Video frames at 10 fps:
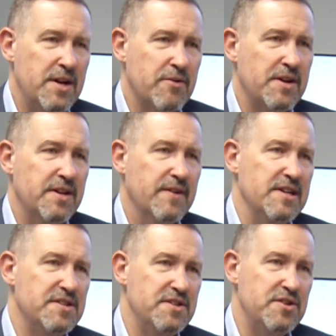hearing
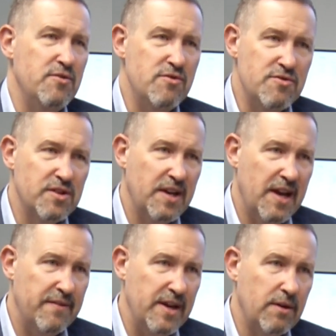devices, you usually
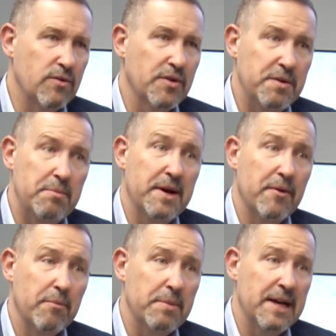have a good,
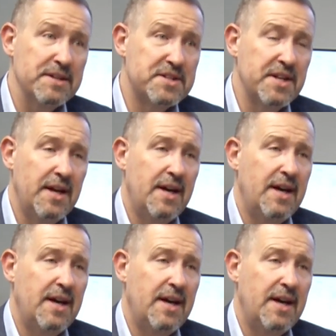better, best.